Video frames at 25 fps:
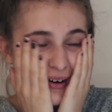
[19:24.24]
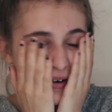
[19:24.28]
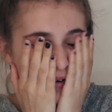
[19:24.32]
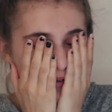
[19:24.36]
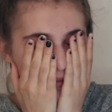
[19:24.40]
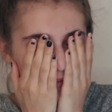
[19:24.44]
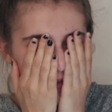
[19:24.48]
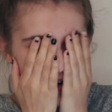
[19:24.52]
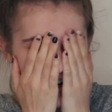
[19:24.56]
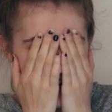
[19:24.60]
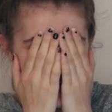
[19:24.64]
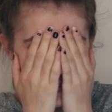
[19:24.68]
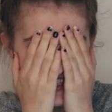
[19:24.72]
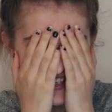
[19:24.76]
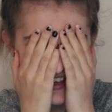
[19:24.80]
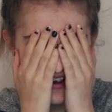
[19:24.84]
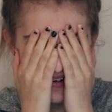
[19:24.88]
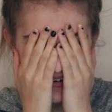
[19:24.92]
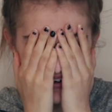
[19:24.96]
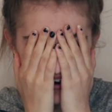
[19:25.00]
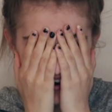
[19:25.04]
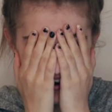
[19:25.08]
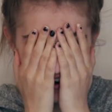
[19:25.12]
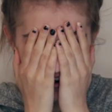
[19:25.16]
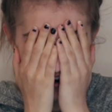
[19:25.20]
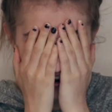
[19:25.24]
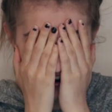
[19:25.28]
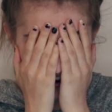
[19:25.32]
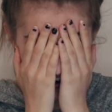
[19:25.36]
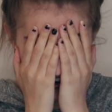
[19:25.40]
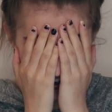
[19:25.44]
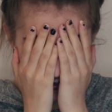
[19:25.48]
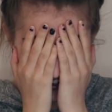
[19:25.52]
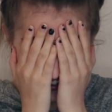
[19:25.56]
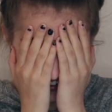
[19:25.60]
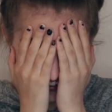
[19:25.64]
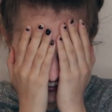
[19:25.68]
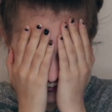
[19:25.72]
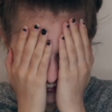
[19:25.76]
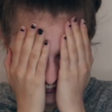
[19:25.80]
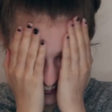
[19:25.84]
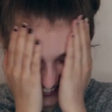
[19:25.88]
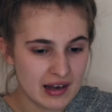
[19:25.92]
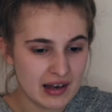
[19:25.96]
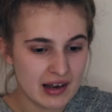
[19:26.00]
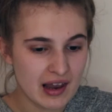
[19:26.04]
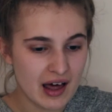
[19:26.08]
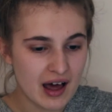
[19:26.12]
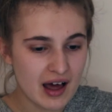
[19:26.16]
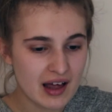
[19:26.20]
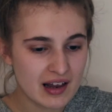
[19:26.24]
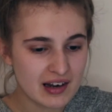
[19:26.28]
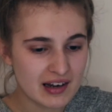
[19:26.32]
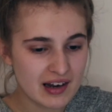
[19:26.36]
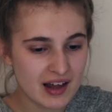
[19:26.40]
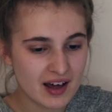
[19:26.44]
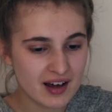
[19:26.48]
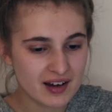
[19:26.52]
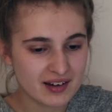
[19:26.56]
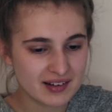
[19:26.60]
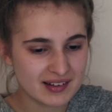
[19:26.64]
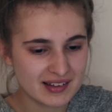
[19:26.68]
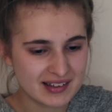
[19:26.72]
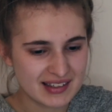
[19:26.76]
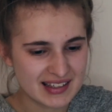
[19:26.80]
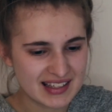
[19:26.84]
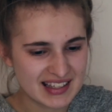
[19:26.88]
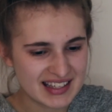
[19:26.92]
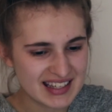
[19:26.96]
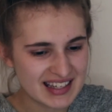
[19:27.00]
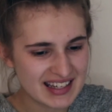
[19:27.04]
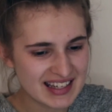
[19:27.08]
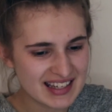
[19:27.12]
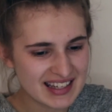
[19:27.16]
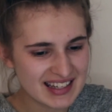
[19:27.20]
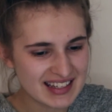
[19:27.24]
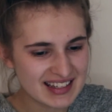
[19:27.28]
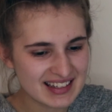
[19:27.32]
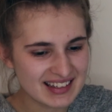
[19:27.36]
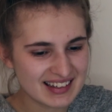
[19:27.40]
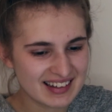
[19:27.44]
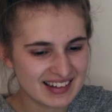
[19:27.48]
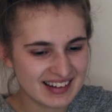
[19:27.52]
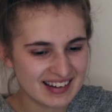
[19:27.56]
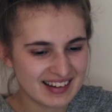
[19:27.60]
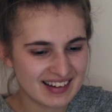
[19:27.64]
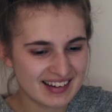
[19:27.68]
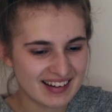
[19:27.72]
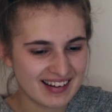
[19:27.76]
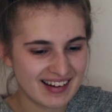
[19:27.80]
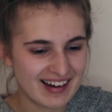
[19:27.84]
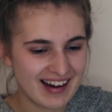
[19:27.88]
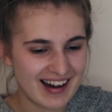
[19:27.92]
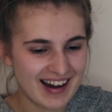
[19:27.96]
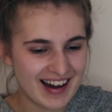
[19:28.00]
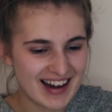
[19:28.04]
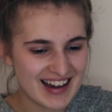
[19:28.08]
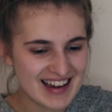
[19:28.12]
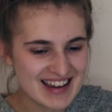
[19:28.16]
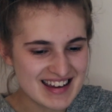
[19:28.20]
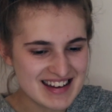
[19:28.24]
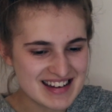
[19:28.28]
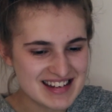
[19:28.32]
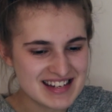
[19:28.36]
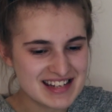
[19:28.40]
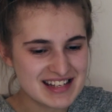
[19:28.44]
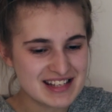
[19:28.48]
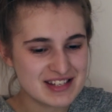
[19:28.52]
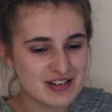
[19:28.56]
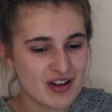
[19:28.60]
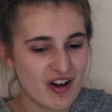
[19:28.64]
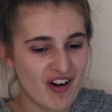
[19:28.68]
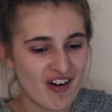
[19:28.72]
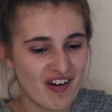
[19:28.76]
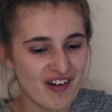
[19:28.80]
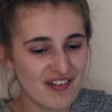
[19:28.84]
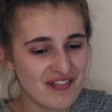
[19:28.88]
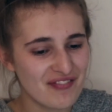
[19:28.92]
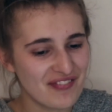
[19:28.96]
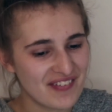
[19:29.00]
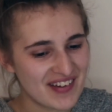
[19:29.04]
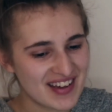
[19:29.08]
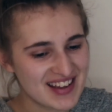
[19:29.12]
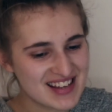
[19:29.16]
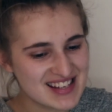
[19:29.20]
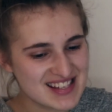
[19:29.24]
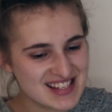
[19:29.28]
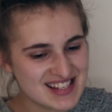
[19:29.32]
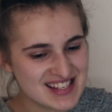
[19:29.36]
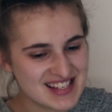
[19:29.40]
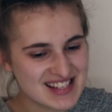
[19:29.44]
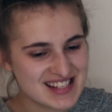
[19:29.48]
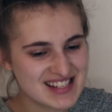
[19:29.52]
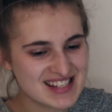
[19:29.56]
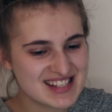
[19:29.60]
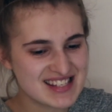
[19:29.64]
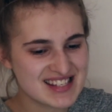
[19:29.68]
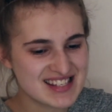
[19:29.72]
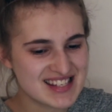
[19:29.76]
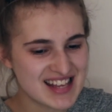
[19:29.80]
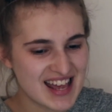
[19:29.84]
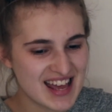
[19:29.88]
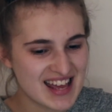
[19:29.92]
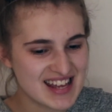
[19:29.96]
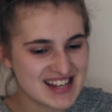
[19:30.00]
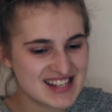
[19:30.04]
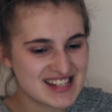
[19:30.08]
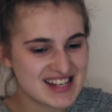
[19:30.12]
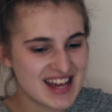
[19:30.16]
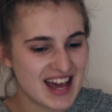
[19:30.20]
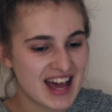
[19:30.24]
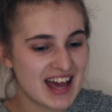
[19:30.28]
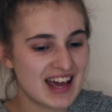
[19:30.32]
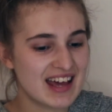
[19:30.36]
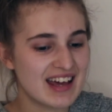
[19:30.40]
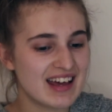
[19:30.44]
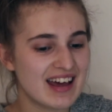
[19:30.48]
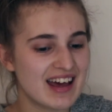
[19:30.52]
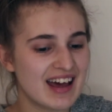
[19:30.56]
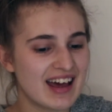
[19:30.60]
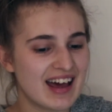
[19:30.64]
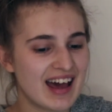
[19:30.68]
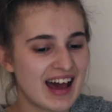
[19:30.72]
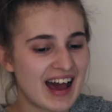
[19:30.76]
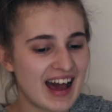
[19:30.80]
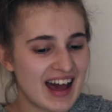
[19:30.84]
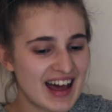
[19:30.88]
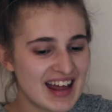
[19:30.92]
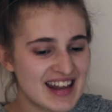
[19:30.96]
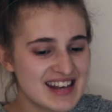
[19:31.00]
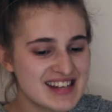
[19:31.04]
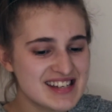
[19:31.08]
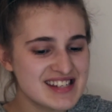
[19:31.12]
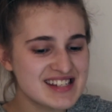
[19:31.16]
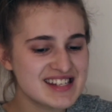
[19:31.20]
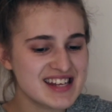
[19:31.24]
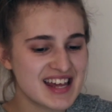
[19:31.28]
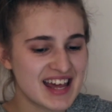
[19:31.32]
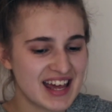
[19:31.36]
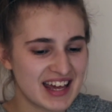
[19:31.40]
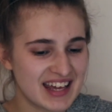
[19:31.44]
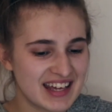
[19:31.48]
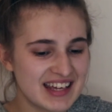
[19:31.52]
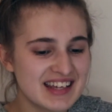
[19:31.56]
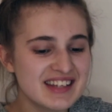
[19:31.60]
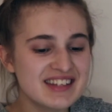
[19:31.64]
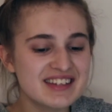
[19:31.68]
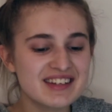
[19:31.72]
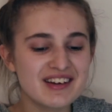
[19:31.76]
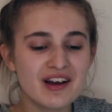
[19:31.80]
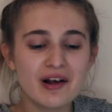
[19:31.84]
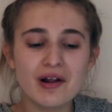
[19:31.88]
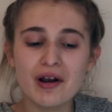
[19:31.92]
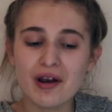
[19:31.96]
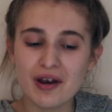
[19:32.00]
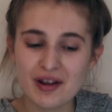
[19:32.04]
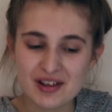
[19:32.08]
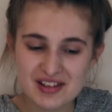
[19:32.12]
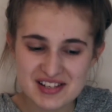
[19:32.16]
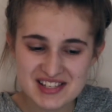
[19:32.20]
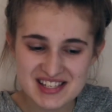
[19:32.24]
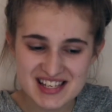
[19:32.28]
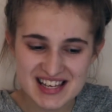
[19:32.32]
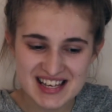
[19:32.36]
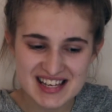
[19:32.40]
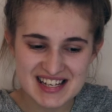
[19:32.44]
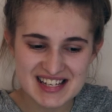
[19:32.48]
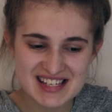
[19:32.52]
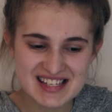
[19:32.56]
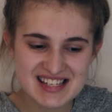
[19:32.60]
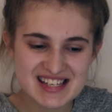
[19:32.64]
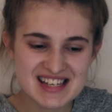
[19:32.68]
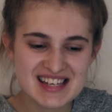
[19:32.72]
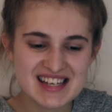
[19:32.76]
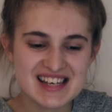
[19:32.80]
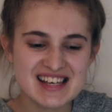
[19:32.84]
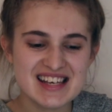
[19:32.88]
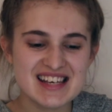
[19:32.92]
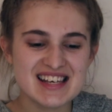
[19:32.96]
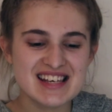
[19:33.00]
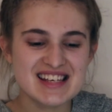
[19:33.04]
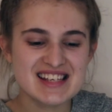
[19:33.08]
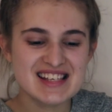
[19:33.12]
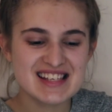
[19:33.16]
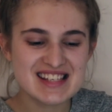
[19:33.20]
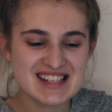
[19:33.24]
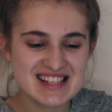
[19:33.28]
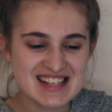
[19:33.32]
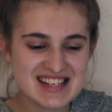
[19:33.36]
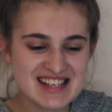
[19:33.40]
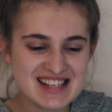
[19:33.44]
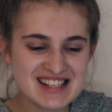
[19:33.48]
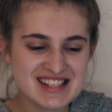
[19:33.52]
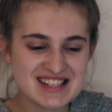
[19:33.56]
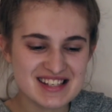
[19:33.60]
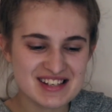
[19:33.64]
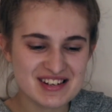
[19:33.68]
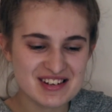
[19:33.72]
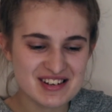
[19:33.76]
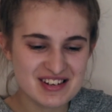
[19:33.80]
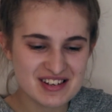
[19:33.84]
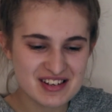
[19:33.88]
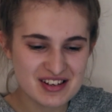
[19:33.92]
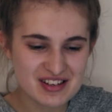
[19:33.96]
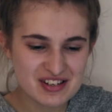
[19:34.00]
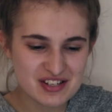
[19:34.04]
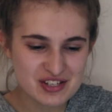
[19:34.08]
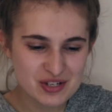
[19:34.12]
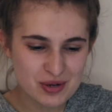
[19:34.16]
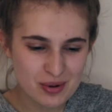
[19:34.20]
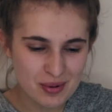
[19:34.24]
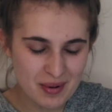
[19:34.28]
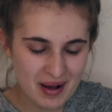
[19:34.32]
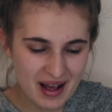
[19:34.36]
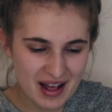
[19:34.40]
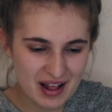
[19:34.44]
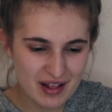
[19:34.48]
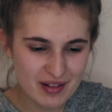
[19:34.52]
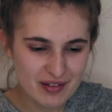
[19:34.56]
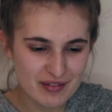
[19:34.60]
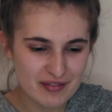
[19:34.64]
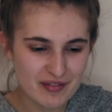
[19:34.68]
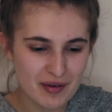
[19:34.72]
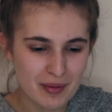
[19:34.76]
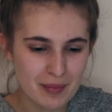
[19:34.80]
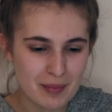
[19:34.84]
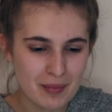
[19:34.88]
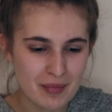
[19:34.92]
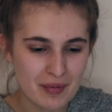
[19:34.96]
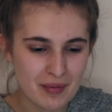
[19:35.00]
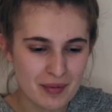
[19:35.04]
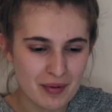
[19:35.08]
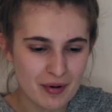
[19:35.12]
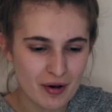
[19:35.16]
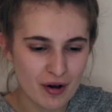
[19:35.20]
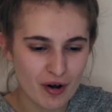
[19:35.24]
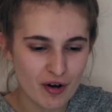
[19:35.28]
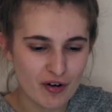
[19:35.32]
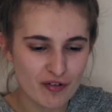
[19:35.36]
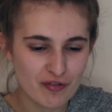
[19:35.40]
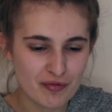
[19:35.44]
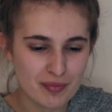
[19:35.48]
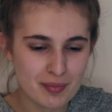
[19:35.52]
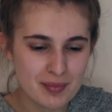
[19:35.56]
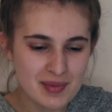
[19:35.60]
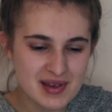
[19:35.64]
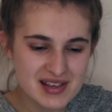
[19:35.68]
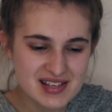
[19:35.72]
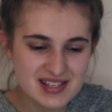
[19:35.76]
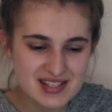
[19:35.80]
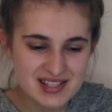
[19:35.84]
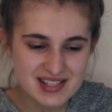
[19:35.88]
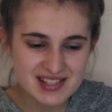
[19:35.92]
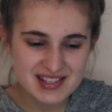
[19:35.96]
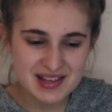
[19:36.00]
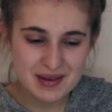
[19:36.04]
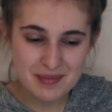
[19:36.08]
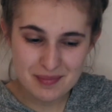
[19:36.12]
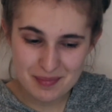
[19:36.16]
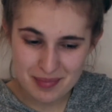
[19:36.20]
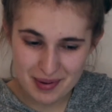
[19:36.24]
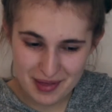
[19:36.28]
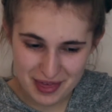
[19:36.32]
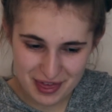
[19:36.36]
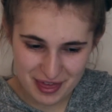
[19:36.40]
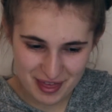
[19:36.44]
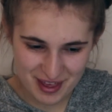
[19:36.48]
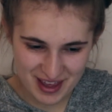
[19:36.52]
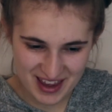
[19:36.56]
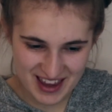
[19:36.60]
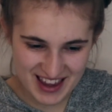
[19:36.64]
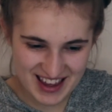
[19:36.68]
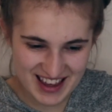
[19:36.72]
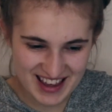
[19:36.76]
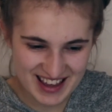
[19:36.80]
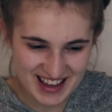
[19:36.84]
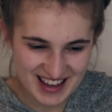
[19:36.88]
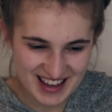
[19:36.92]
What is going on? Lala Key Heidi's office said, and in closet, season 12 of Miss Sympathy,